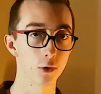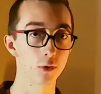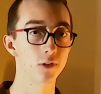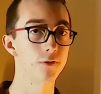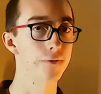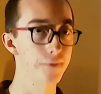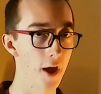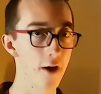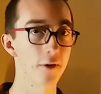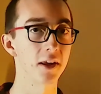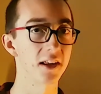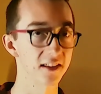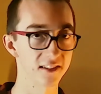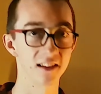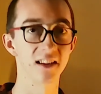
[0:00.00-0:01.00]
use very
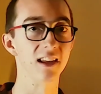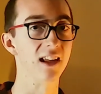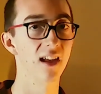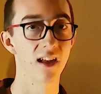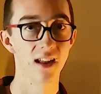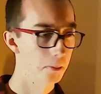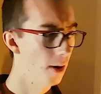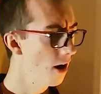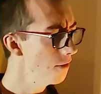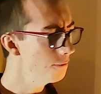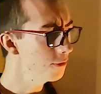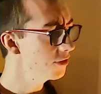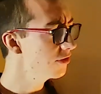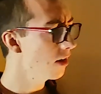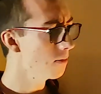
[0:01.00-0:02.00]
easily, but
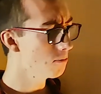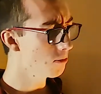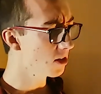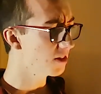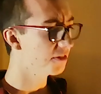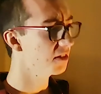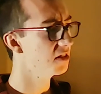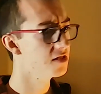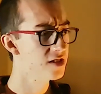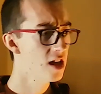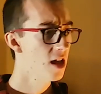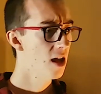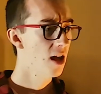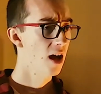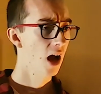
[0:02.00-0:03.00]
for some
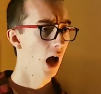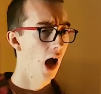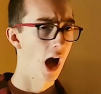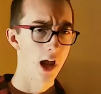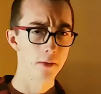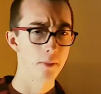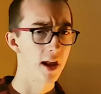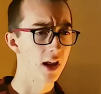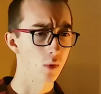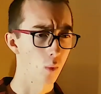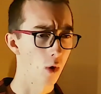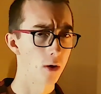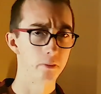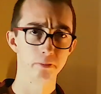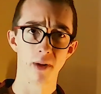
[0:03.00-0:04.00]
reasons, I made
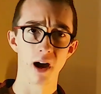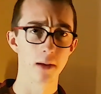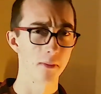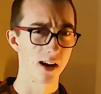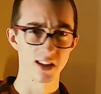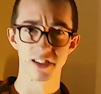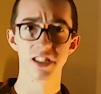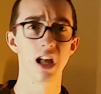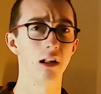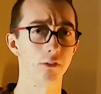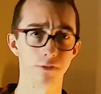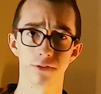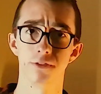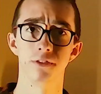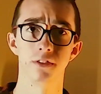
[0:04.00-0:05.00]
one by
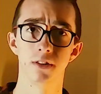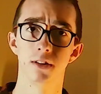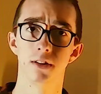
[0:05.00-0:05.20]
myself.